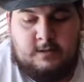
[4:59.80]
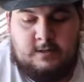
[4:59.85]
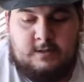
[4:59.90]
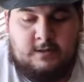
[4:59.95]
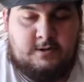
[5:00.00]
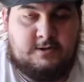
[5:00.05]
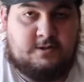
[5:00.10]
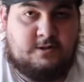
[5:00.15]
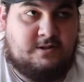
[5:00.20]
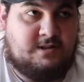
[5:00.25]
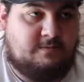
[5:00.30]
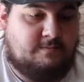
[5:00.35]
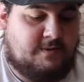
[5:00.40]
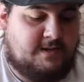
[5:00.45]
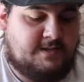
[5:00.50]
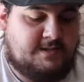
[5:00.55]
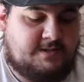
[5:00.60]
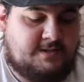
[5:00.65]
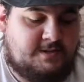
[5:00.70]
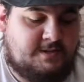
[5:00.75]
those are all the
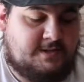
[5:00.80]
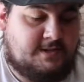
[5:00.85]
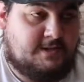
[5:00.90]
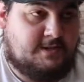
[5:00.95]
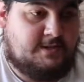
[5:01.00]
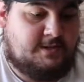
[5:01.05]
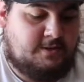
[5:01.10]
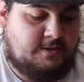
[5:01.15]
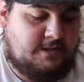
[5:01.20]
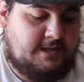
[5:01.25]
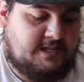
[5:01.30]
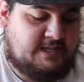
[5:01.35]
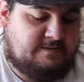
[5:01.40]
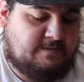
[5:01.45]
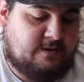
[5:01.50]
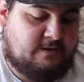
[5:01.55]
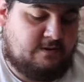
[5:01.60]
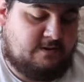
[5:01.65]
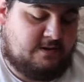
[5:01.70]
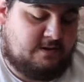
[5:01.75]
monsters. Onto the
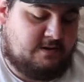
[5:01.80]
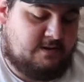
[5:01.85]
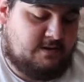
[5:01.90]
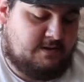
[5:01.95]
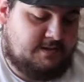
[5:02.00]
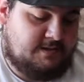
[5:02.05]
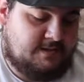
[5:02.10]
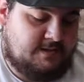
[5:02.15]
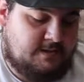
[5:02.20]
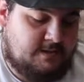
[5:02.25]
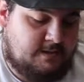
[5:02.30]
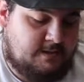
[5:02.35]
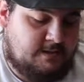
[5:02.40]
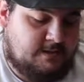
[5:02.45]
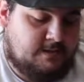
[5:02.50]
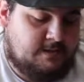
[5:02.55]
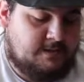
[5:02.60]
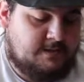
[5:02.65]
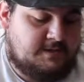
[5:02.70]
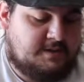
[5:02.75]
spell cards.
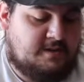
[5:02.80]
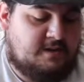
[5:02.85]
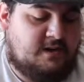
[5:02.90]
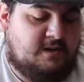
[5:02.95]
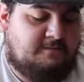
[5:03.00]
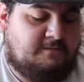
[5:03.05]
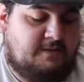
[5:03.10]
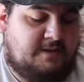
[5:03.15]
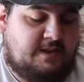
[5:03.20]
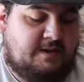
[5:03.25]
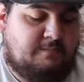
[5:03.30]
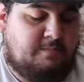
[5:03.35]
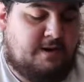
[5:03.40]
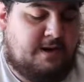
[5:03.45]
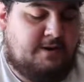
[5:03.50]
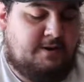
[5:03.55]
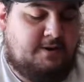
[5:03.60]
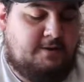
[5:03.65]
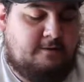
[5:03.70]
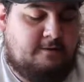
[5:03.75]
Starting off with the
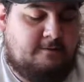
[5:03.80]
brand new